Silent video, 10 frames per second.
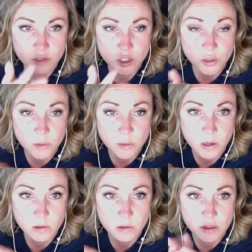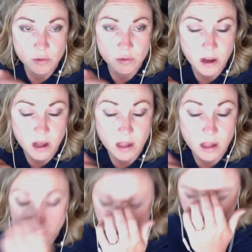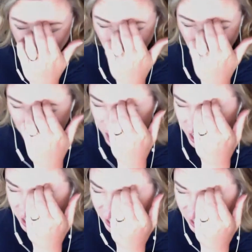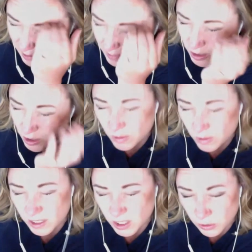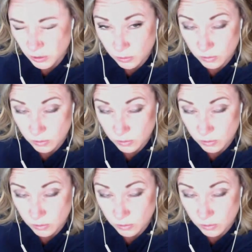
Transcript: rows and 3 columns. And so 1 times 2 is 2.